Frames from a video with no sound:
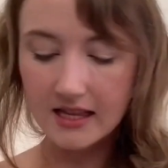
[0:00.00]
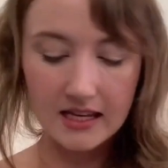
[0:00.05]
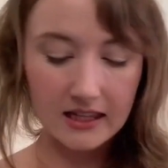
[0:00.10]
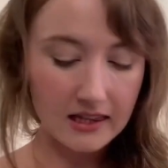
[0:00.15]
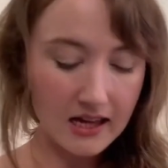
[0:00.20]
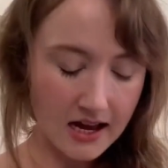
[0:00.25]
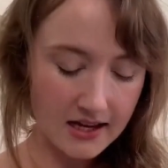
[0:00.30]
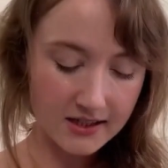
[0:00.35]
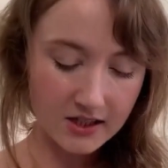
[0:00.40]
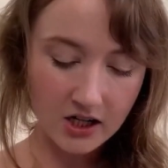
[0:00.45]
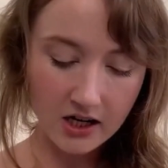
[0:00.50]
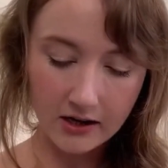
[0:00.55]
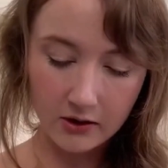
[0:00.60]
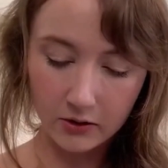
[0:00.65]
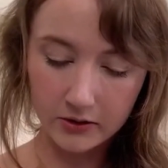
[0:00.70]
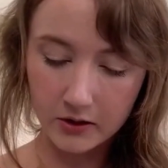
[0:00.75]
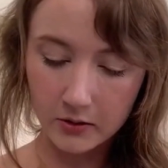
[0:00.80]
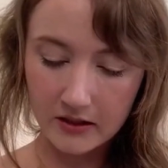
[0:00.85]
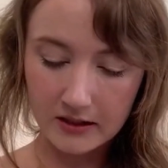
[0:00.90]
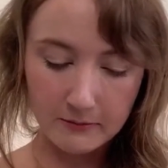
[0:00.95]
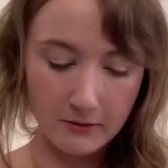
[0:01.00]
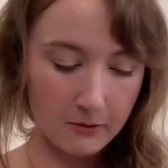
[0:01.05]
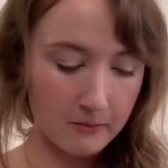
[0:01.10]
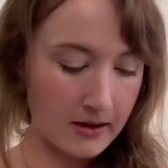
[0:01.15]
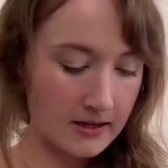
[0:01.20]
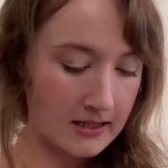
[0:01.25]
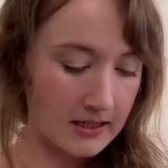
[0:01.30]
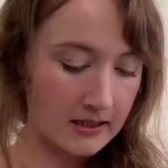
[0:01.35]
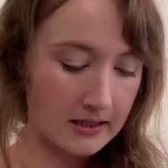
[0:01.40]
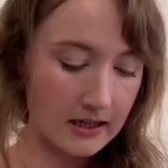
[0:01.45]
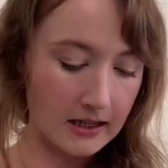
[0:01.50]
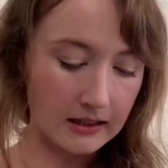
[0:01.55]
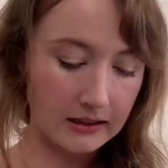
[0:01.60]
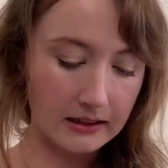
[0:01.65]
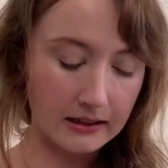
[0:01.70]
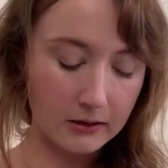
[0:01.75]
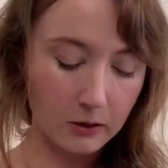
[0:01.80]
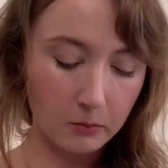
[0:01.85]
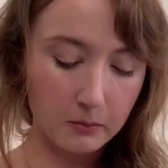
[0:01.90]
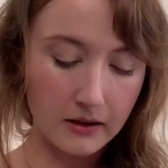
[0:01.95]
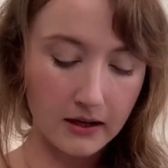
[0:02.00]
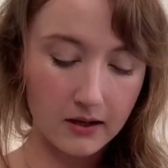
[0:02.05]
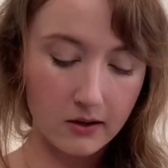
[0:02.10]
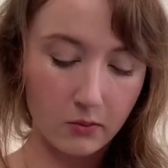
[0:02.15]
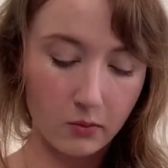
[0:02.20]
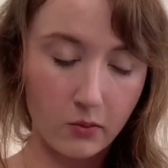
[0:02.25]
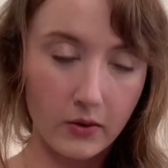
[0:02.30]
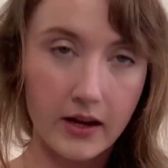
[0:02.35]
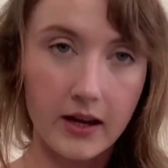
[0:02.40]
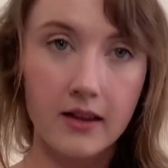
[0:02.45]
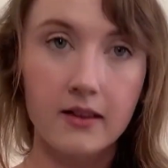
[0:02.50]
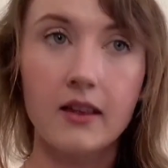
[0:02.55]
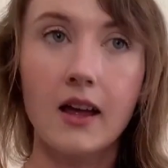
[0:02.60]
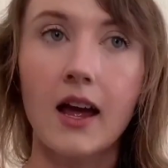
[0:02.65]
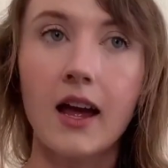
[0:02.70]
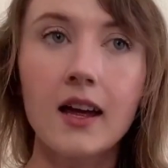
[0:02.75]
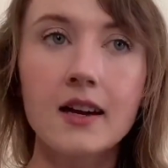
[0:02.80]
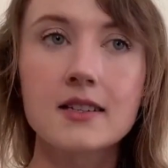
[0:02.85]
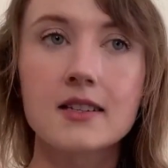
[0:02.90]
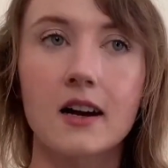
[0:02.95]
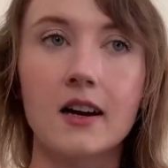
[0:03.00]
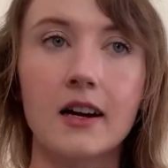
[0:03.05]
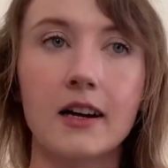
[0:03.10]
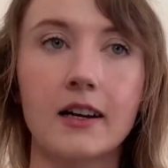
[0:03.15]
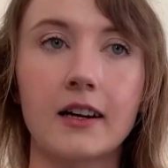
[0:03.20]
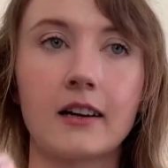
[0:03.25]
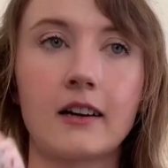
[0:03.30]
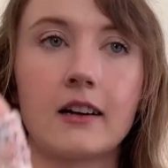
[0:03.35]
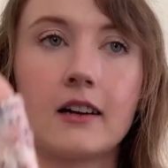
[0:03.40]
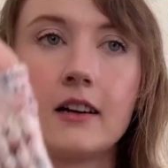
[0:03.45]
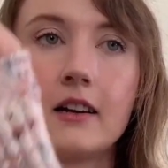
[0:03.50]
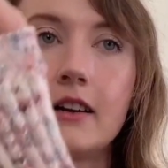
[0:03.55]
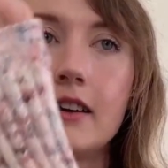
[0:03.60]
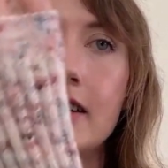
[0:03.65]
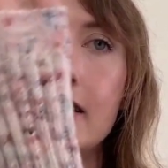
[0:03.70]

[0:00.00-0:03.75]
And then last year I also experimented a little bit with hand dyeing.